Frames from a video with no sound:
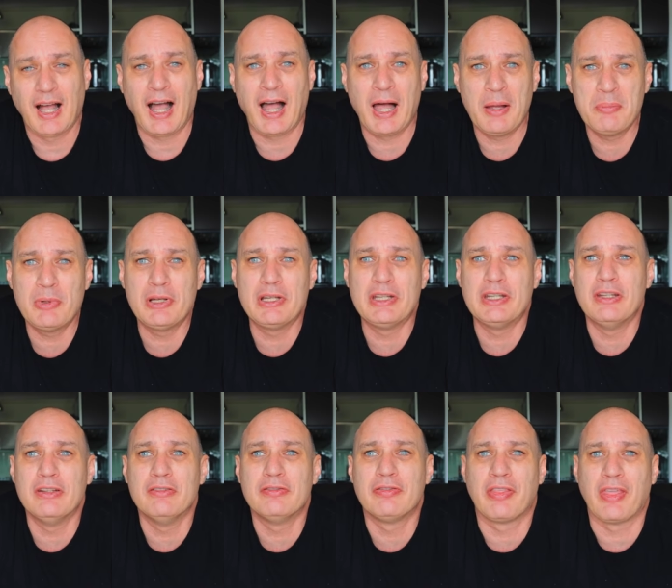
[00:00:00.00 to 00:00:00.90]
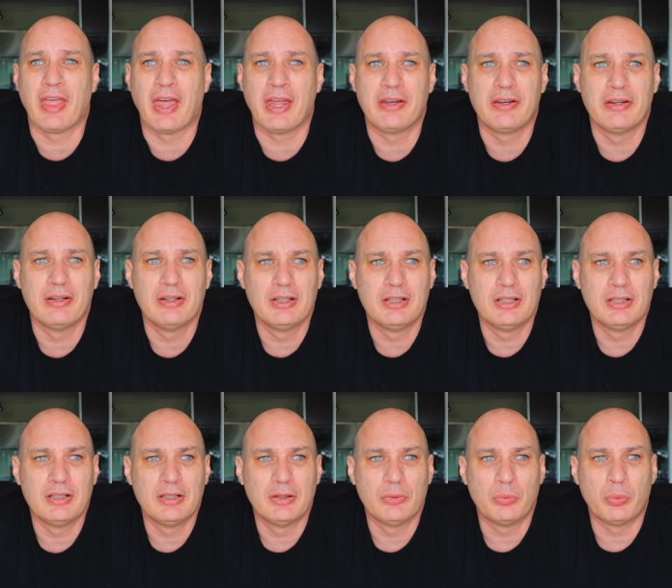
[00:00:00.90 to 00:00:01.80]
I believe that
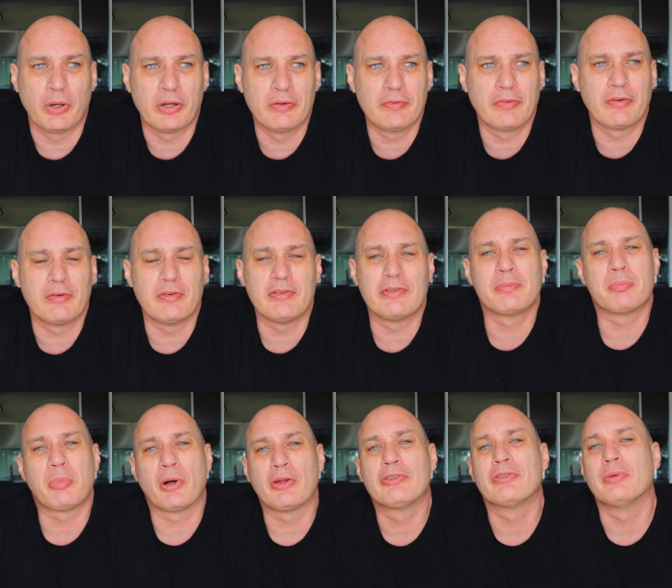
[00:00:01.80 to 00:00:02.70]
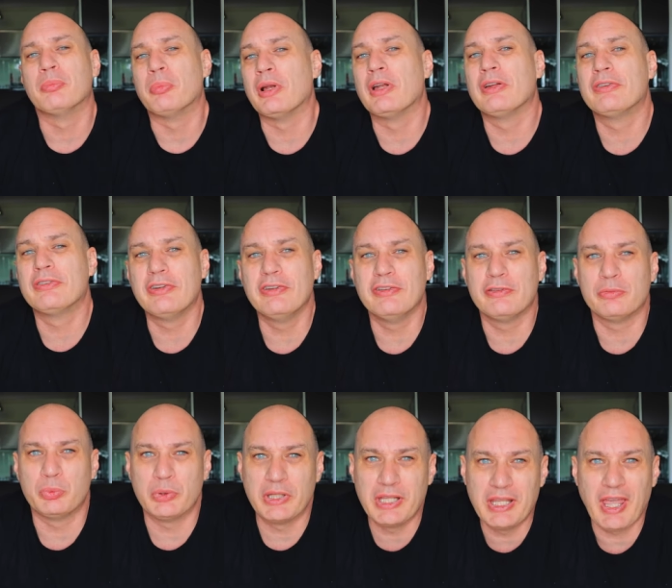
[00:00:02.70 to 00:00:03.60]
one of the
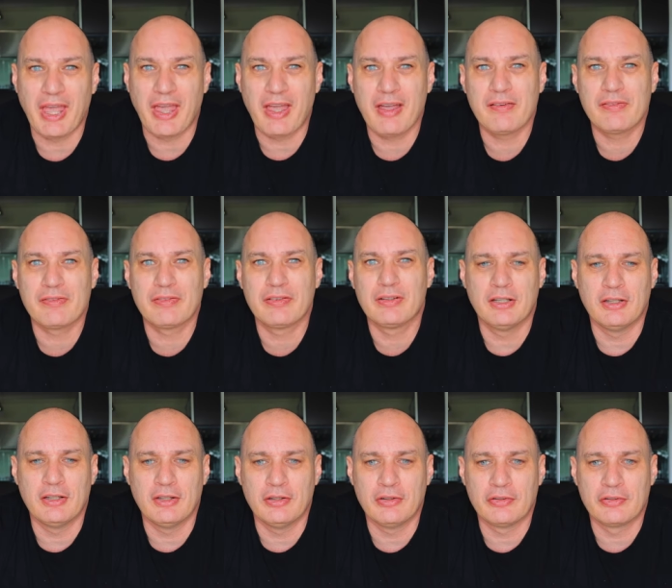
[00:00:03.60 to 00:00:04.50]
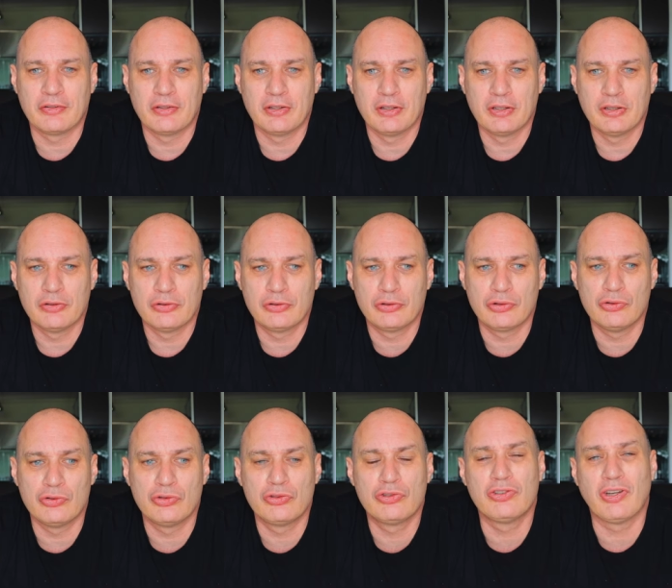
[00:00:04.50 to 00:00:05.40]
responsibilities we have is
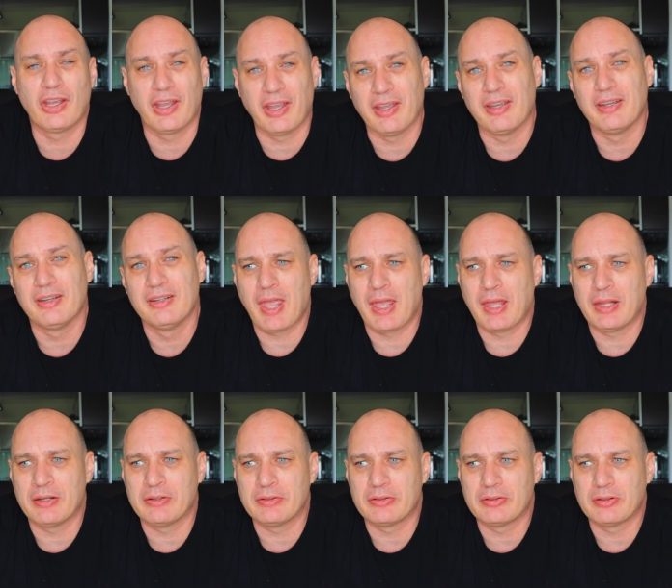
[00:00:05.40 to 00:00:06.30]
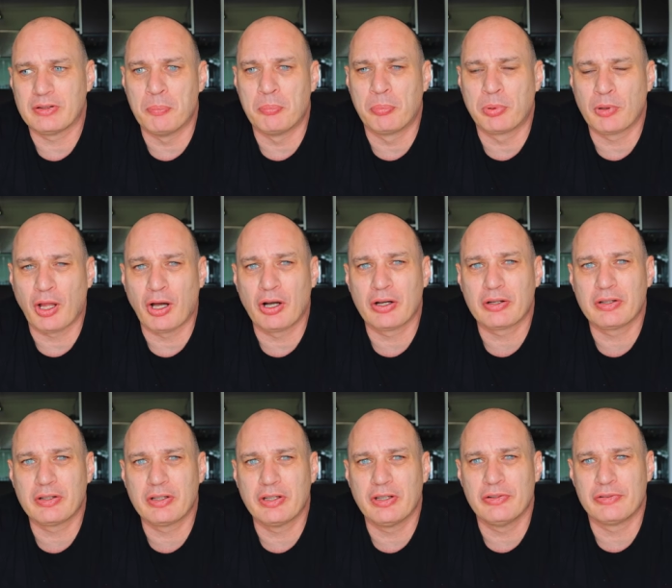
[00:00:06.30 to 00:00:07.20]
to share. And a
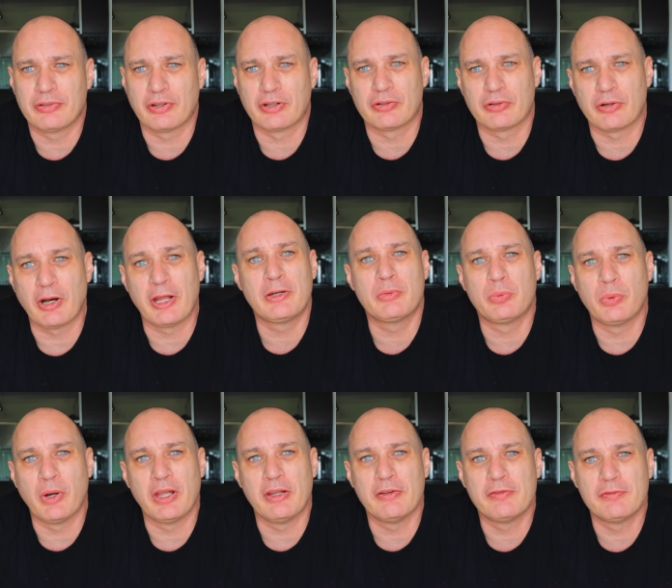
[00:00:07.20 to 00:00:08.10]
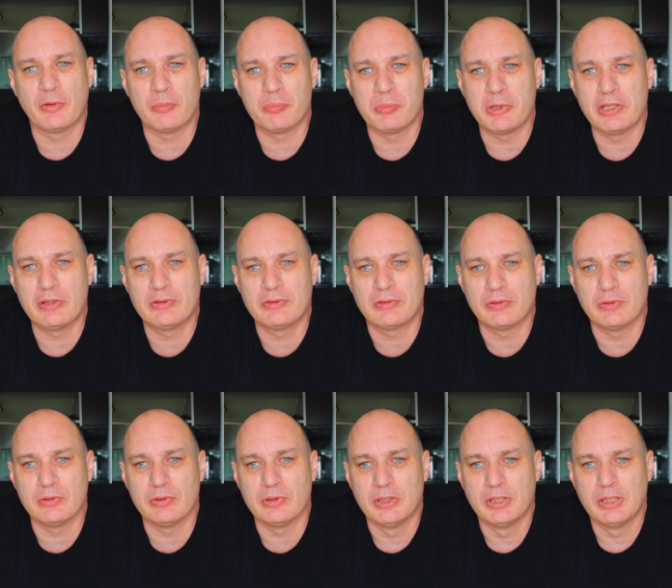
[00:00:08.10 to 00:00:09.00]
blog is a great way for me
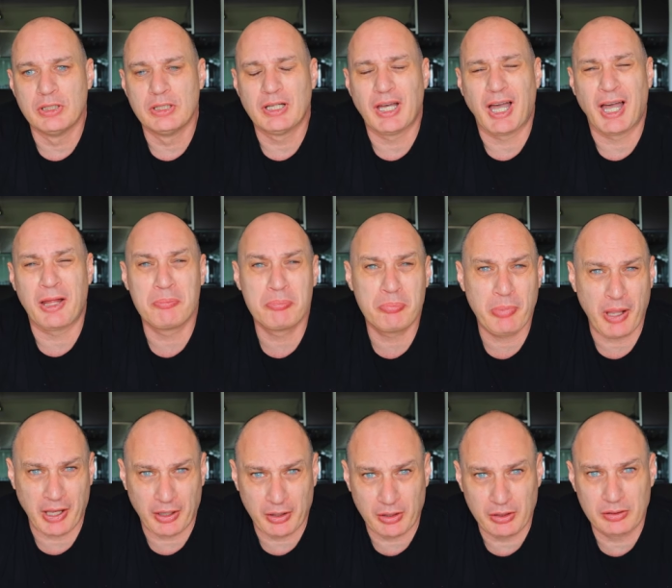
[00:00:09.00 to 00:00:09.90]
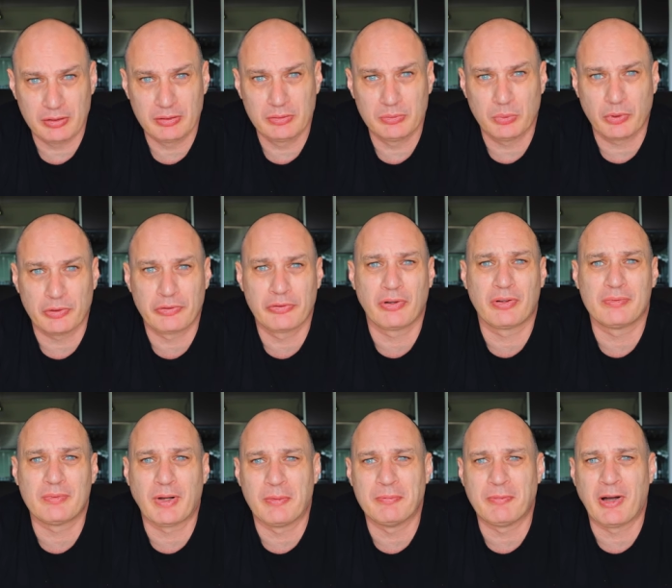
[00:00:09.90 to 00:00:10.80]
to unpack what's
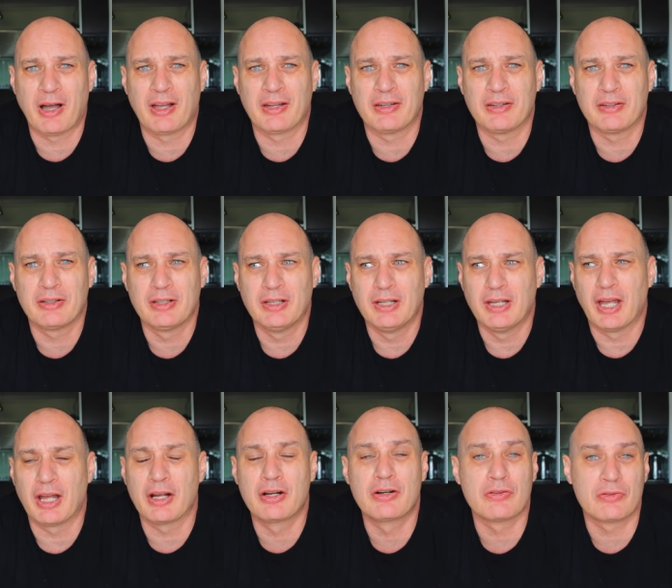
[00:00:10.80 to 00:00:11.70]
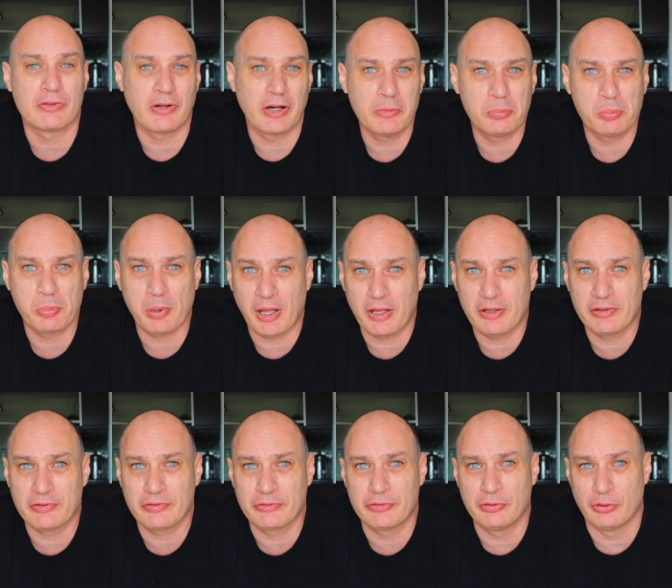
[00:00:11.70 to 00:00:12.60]
on my mind, a great
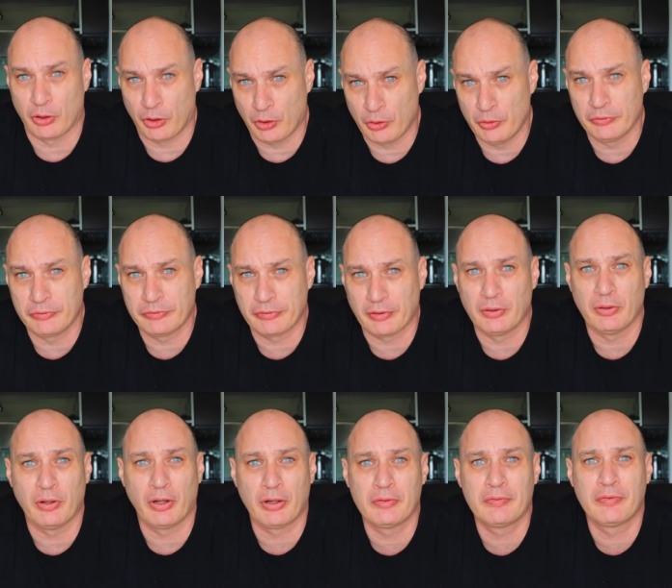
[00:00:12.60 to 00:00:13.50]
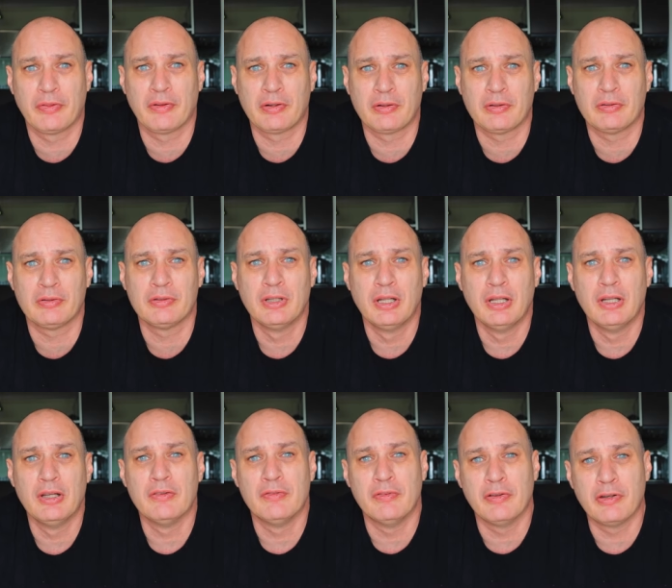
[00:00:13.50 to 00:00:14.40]
place to host a lot of the little
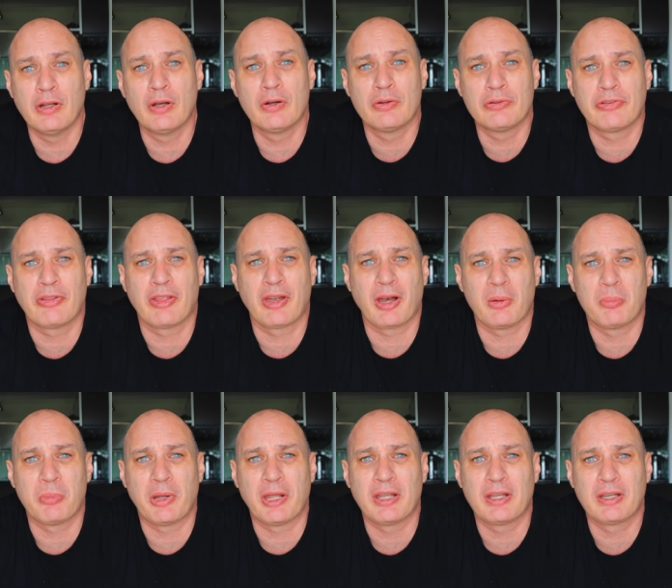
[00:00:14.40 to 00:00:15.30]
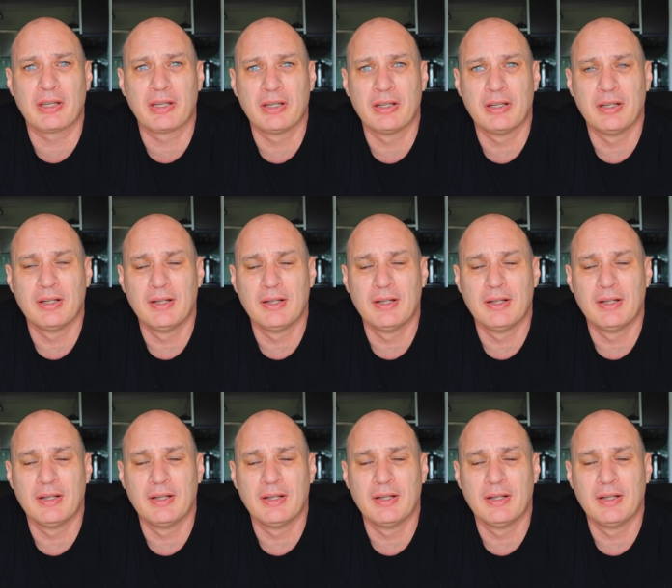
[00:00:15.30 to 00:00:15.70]
videos that I make.